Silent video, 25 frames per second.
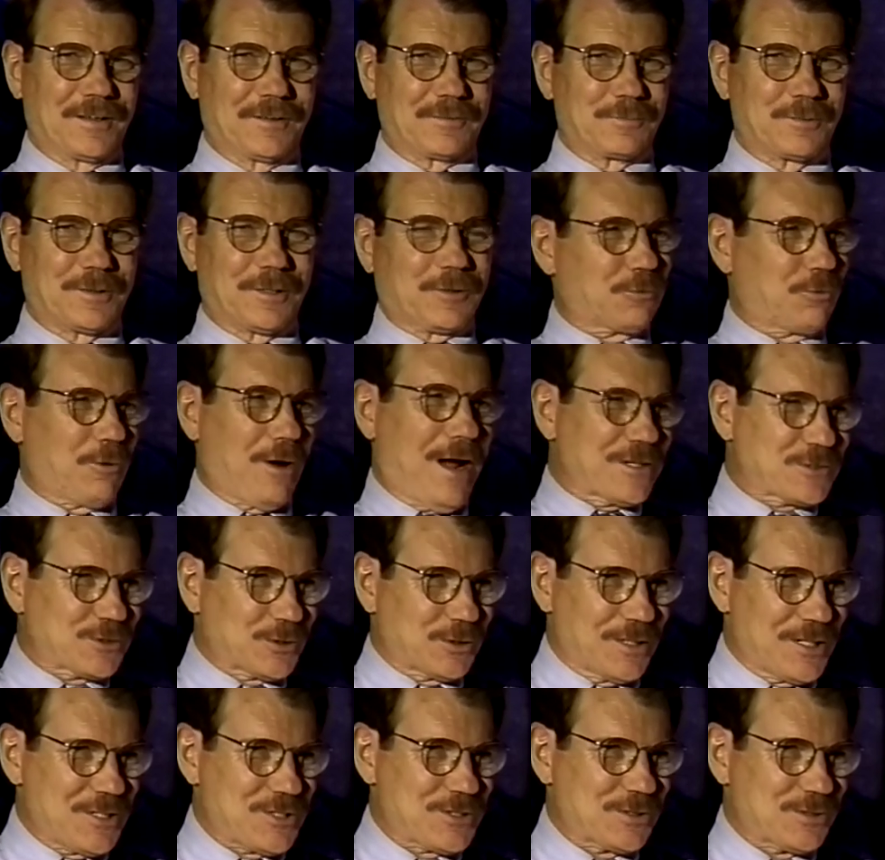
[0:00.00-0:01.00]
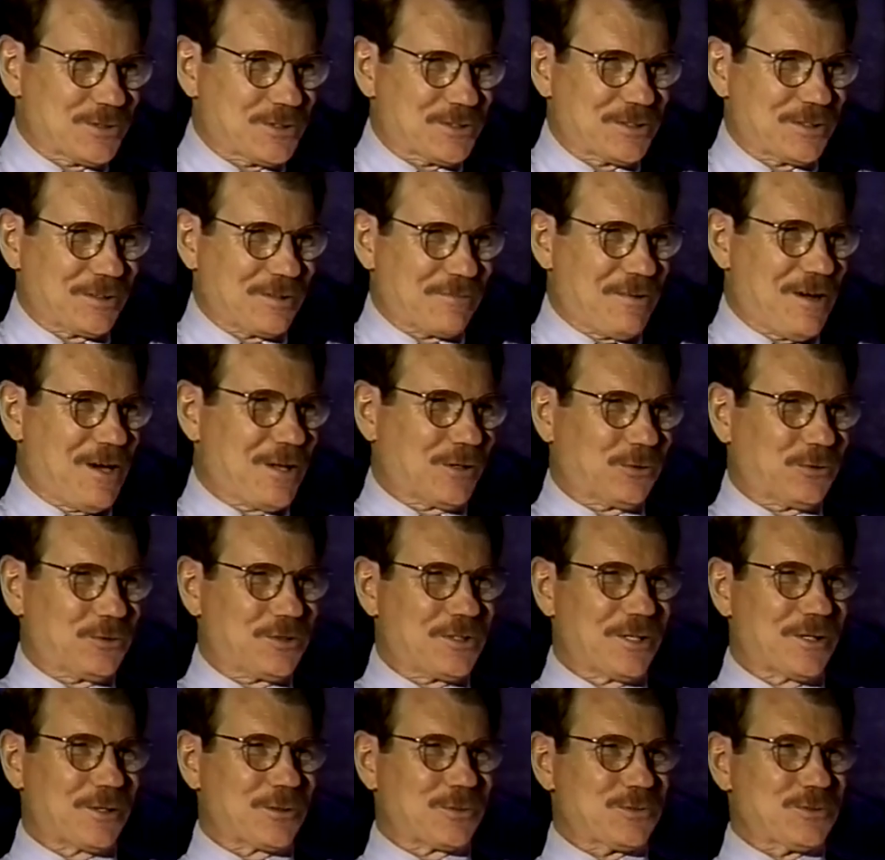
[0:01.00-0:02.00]
congratulations to the
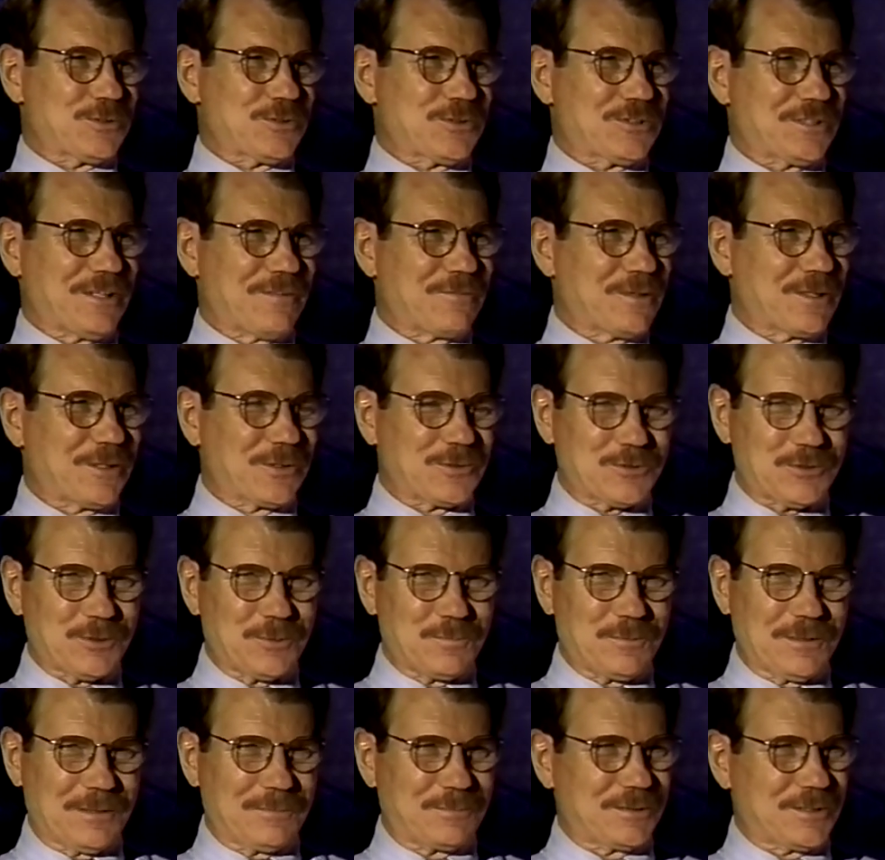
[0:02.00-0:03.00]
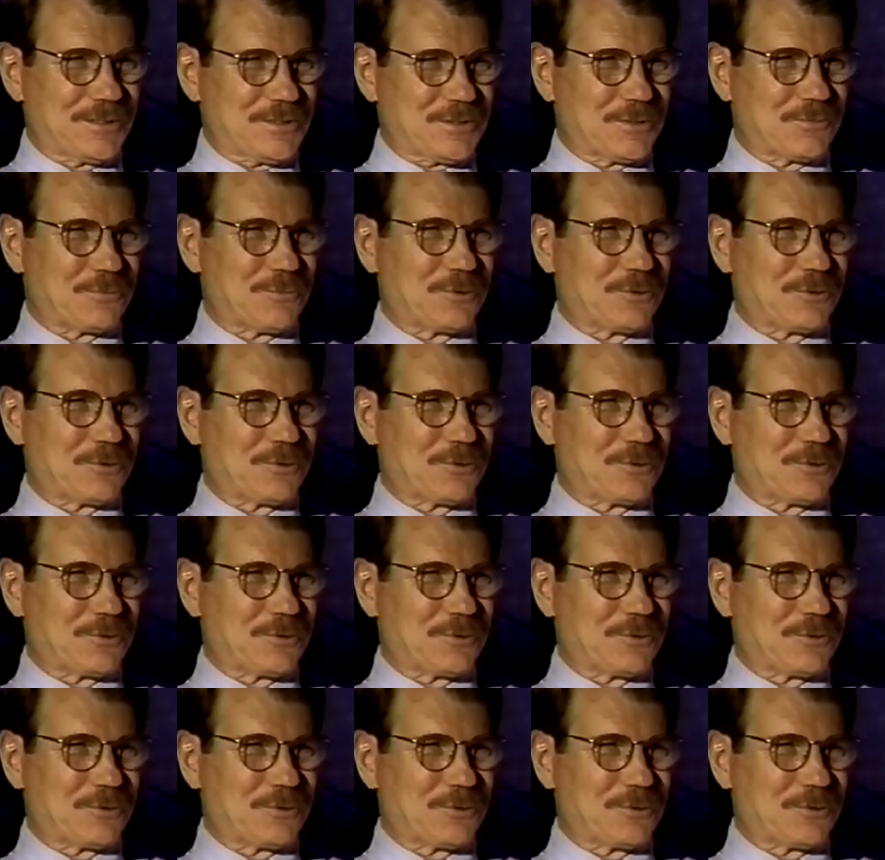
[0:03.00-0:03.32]
volunteers, the 70 or so people that you've